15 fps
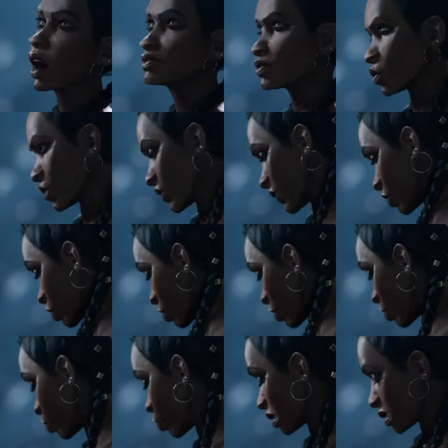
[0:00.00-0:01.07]
it's near
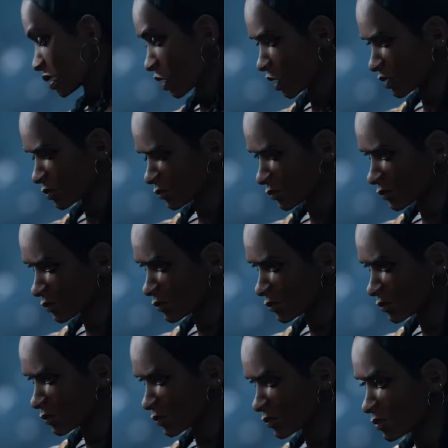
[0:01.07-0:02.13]
finished and that could
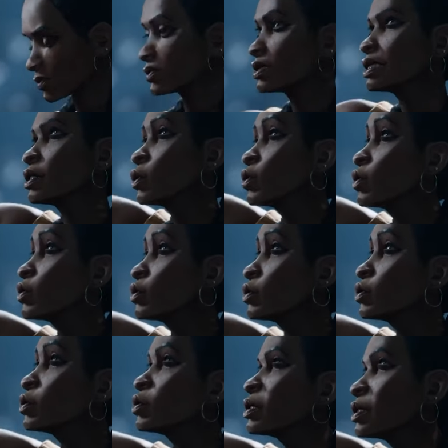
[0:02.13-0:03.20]
potentially release
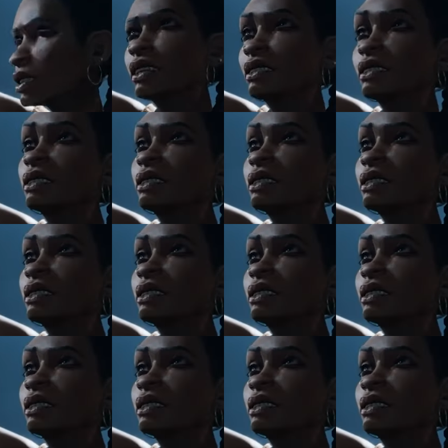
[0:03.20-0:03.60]
within the